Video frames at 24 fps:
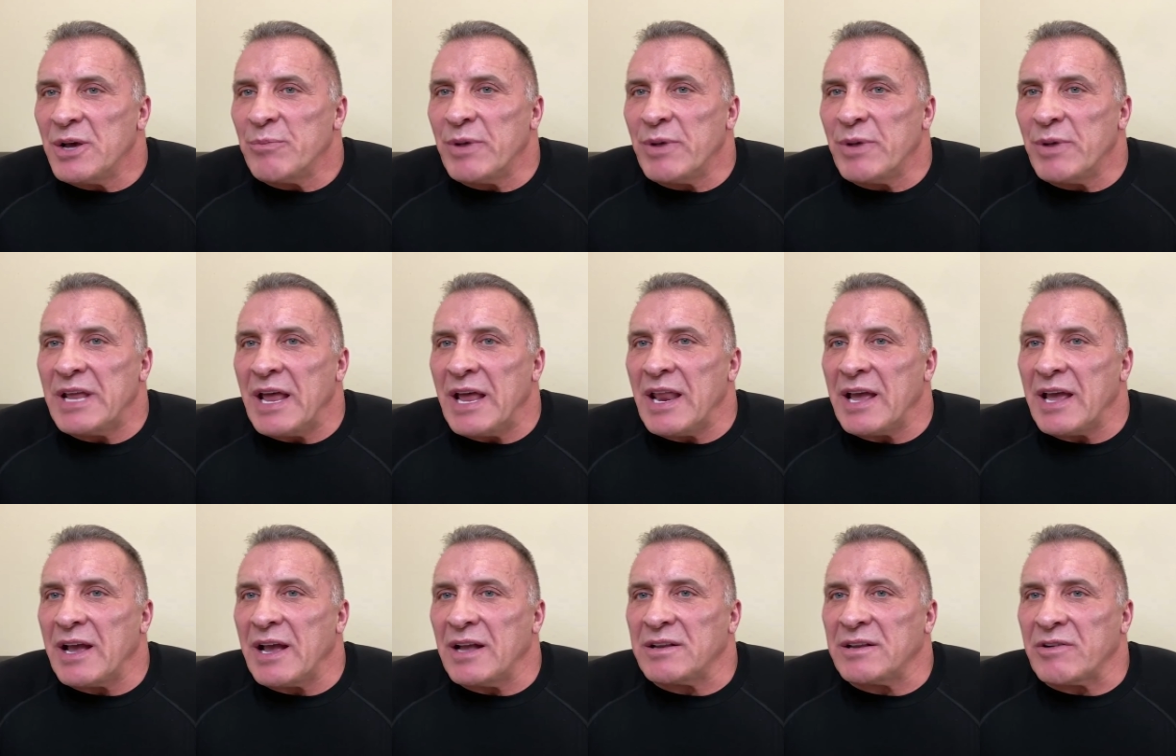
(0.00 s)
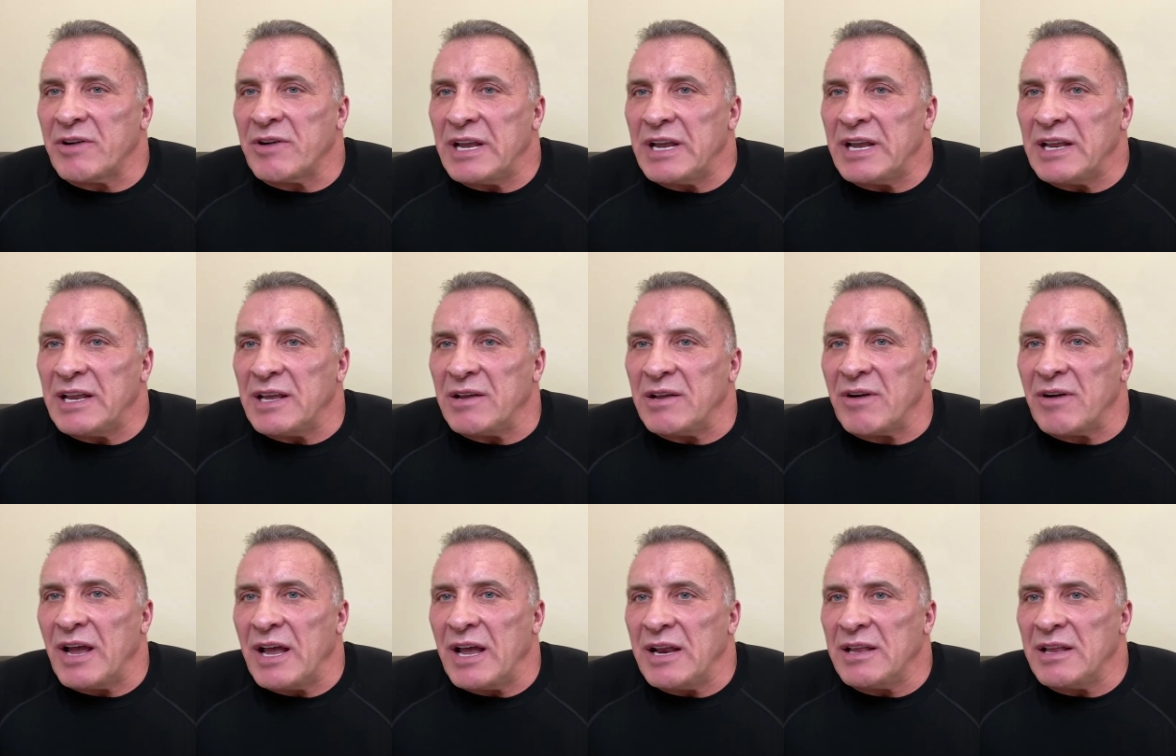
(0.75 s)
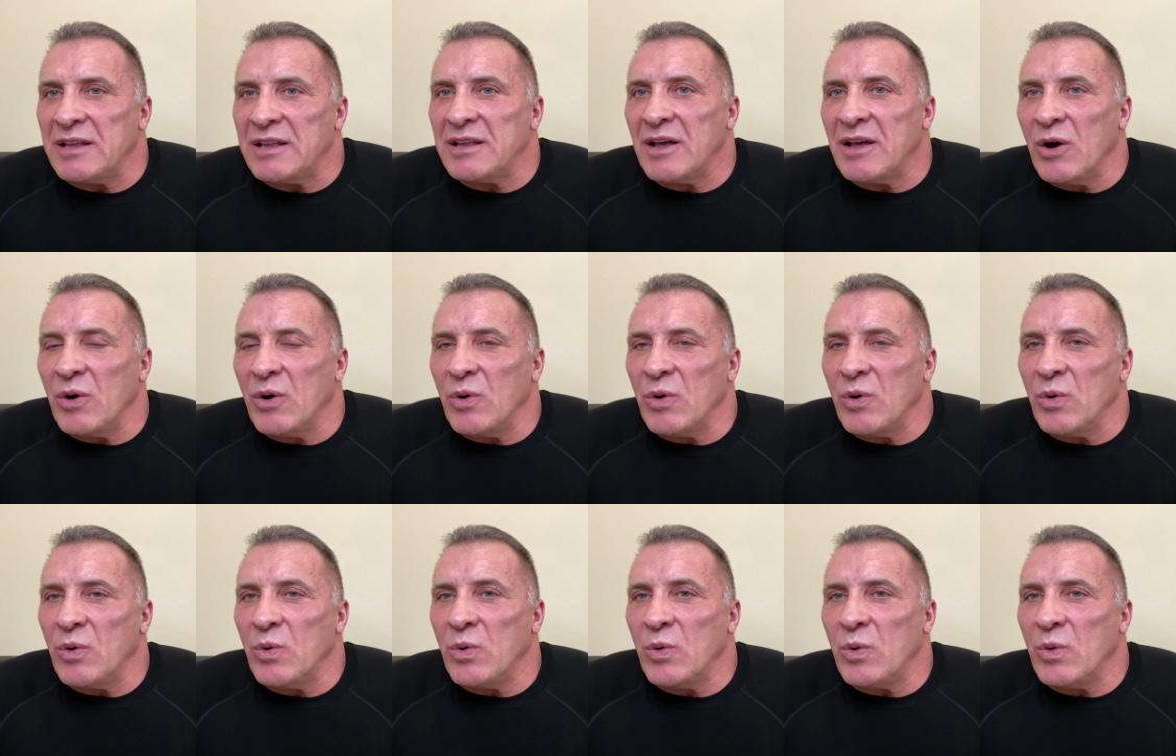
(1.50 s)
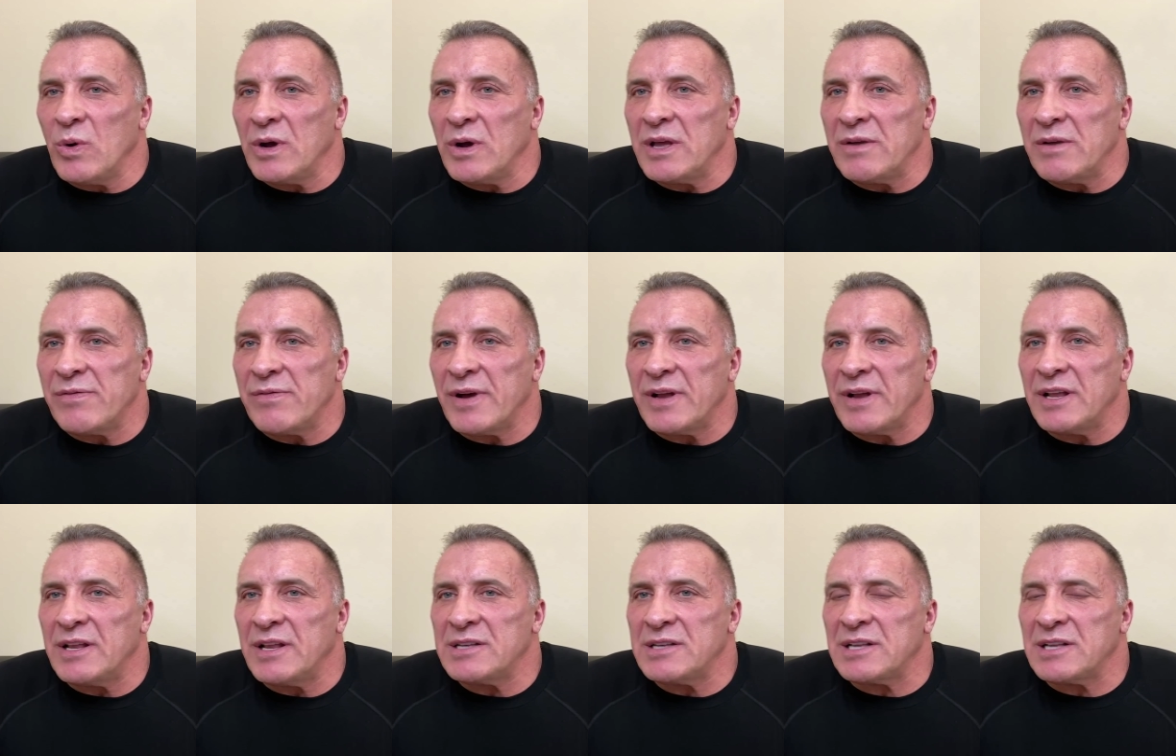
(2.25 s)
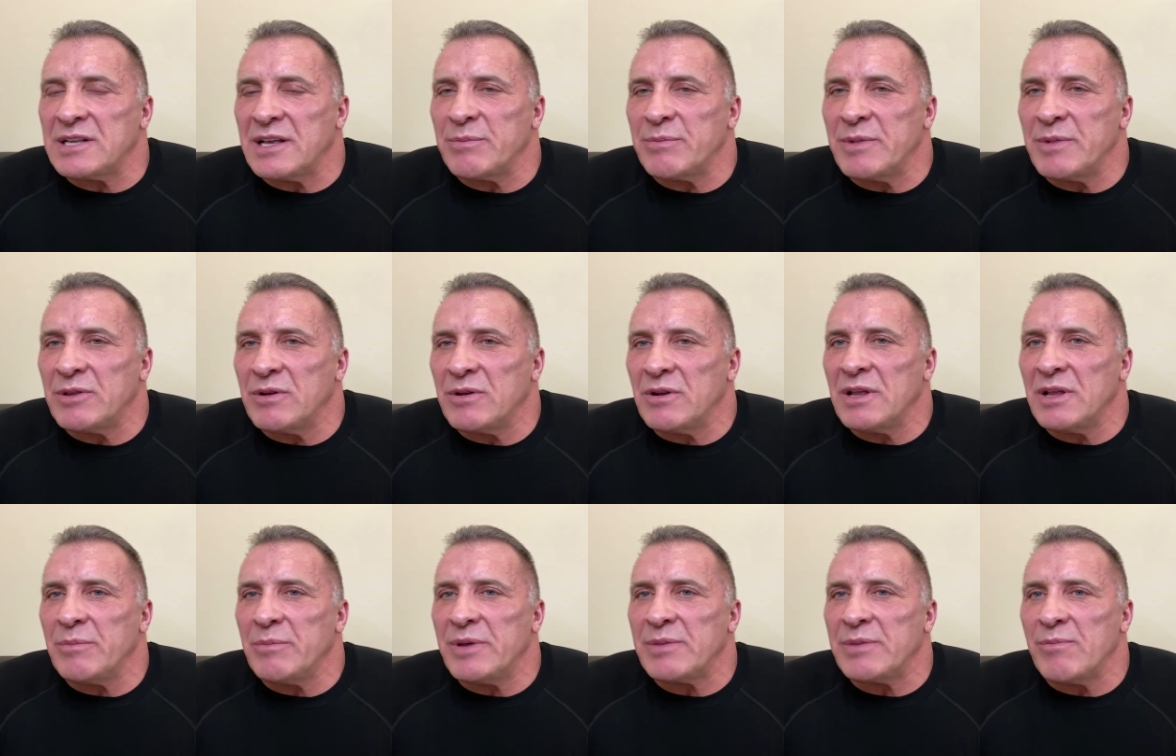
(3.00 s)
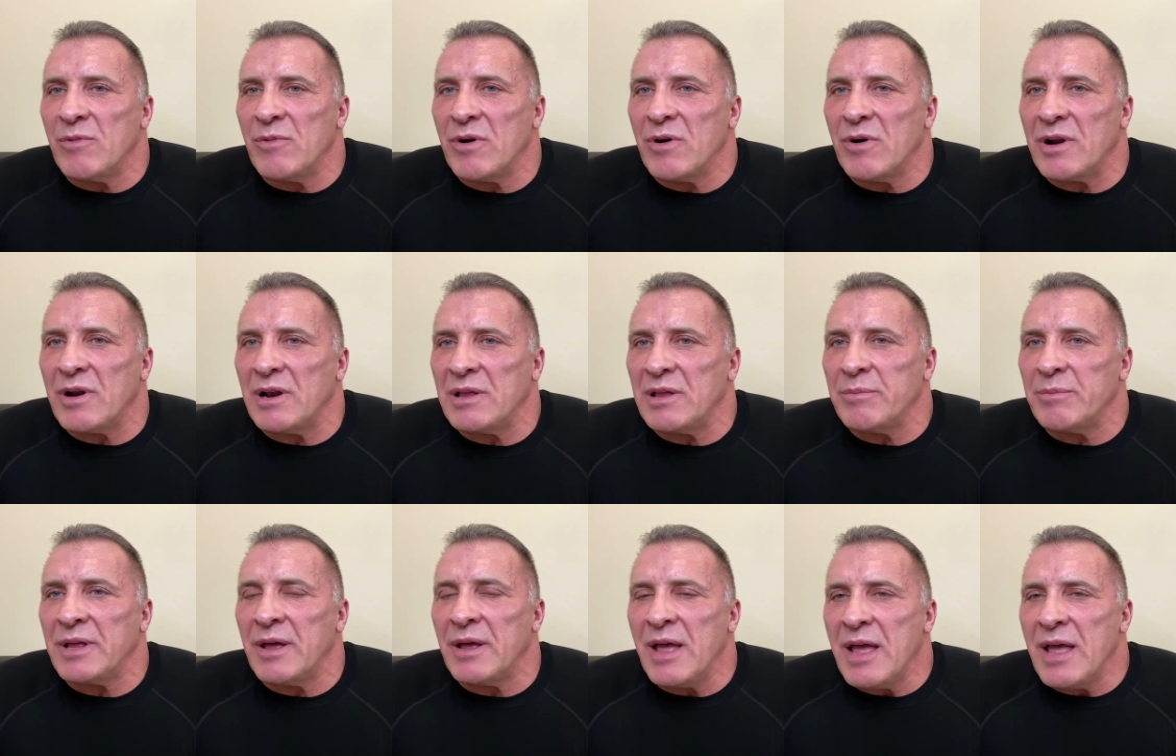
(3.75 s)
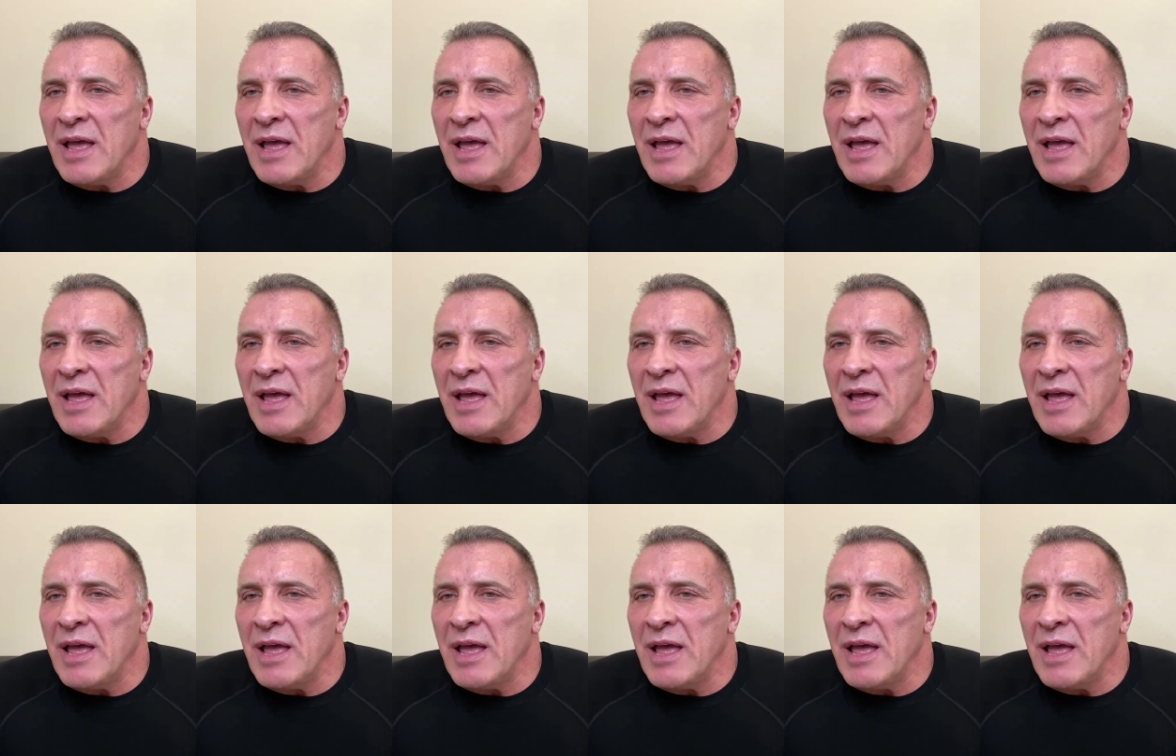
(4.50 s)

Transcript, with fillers: But then I got greedy, right? Mm. Oh, if I did this, let me do a little bit more, a little bit.